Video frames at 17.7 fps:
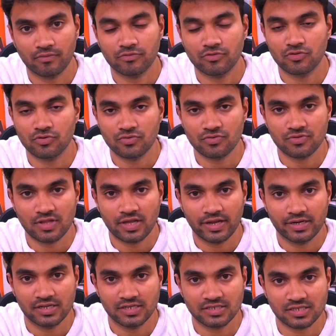choose the
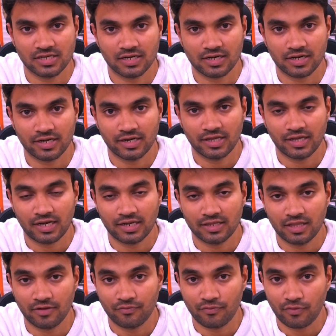industrial training,
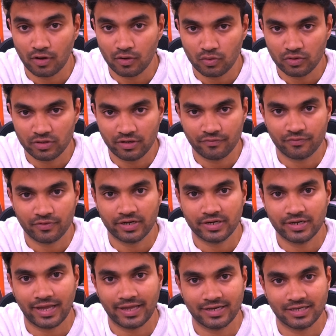and they follow
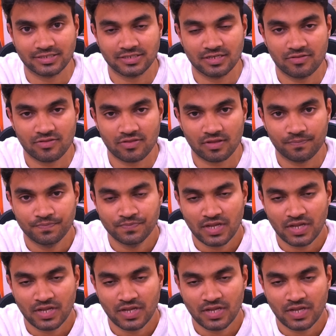different directions.